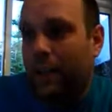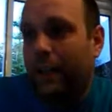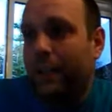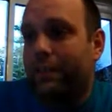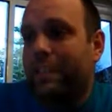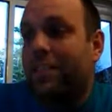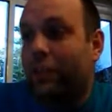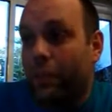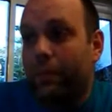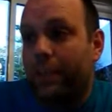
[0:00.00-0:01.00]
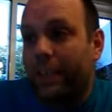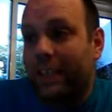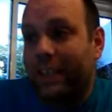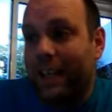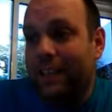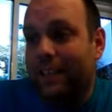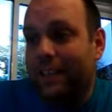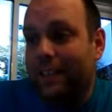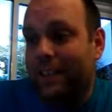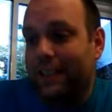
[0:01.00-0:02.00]
Okay, there is a summary again at
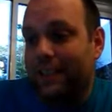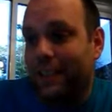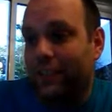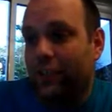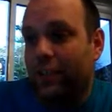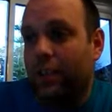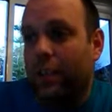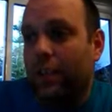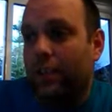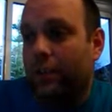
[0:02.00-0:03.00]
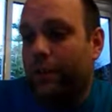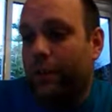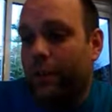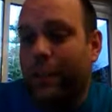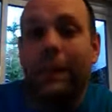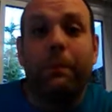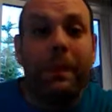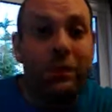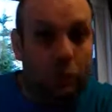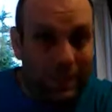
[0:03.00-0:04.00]
the end of that section. So if you have a look at that on
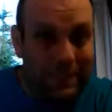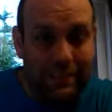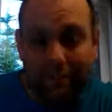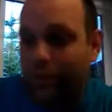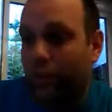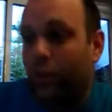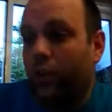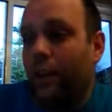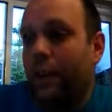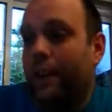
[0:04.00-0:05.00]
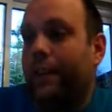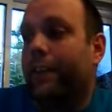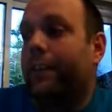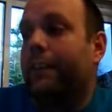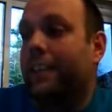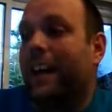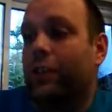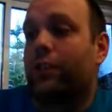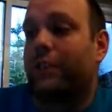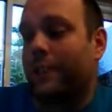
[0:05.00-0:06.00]
page 24, and then there is
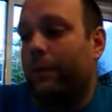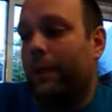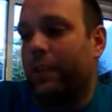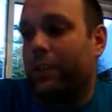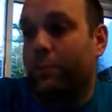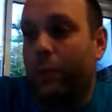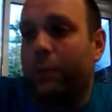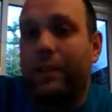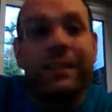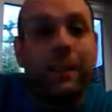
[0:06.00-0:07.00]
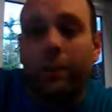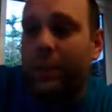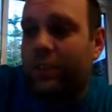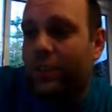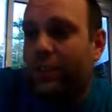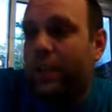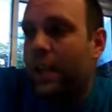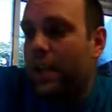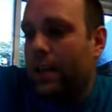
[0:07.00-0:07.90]
actual exam questions, proper exam questions,